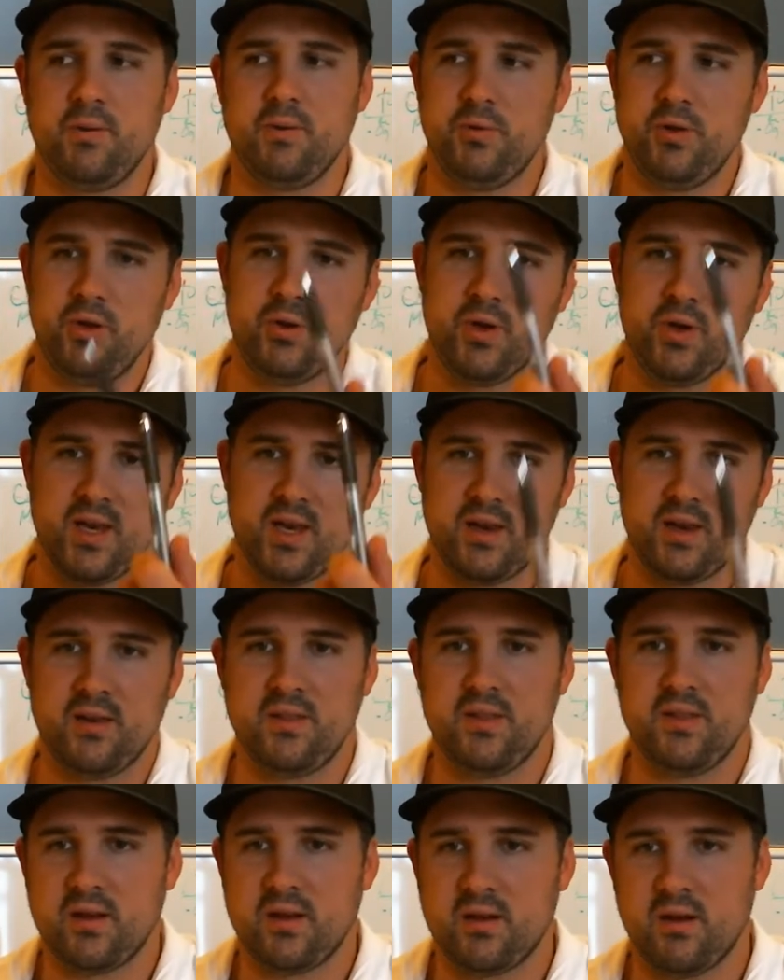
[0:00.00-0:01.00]
and when you get
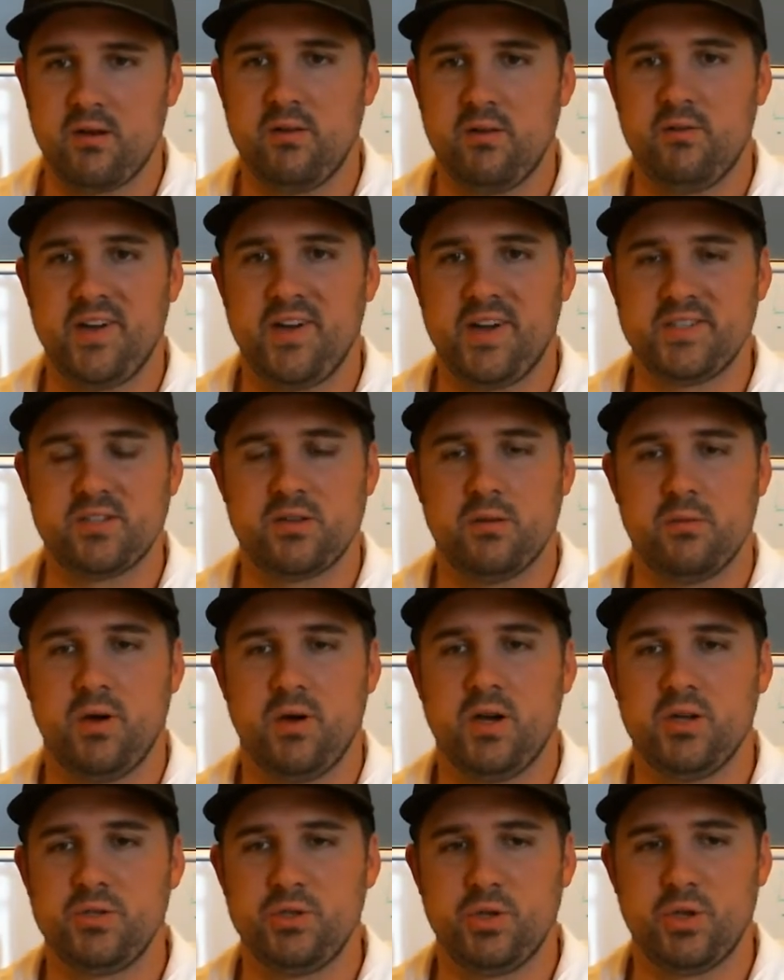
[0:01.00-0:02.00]
into the cardiovascular
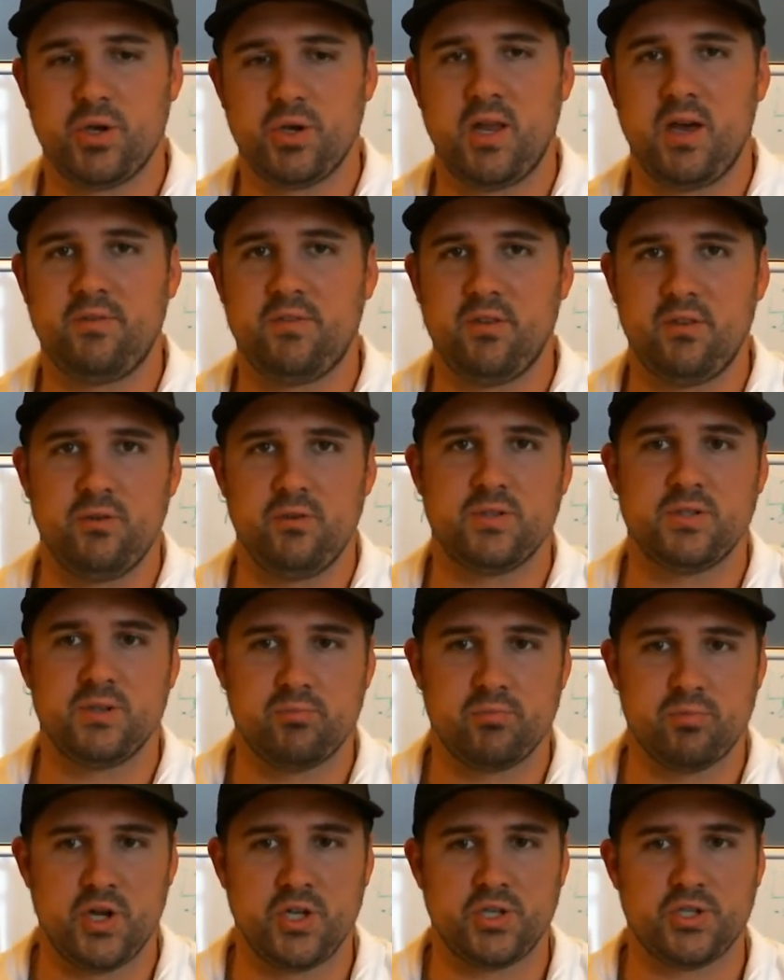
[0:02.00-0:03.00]
module, you're going to have to do
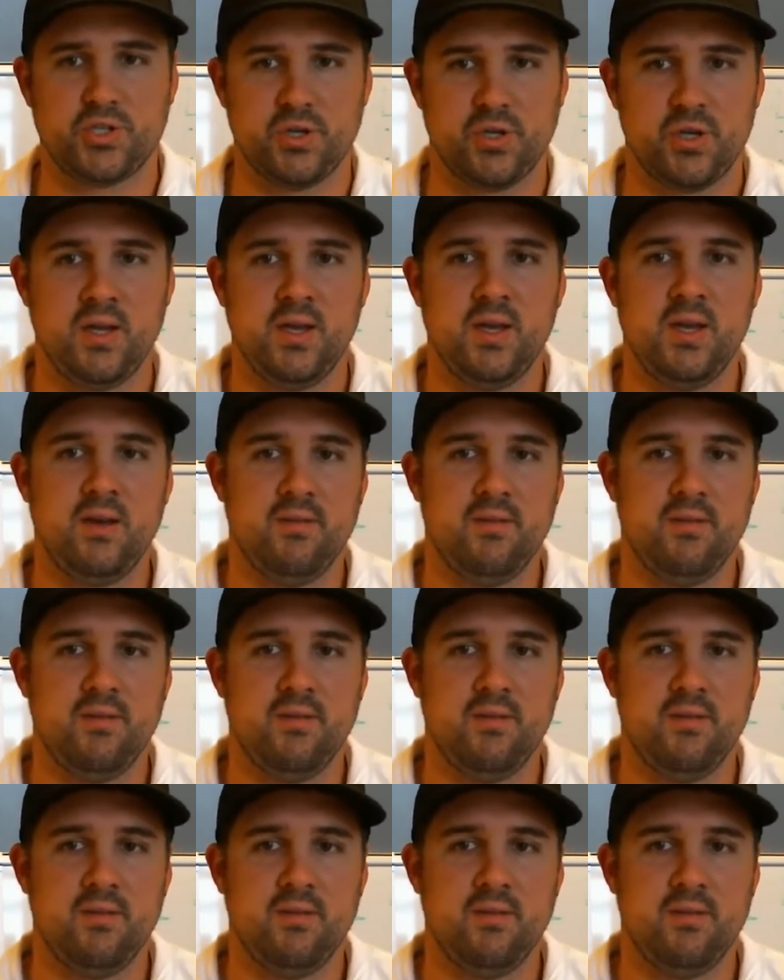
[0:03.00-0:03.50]
some pressure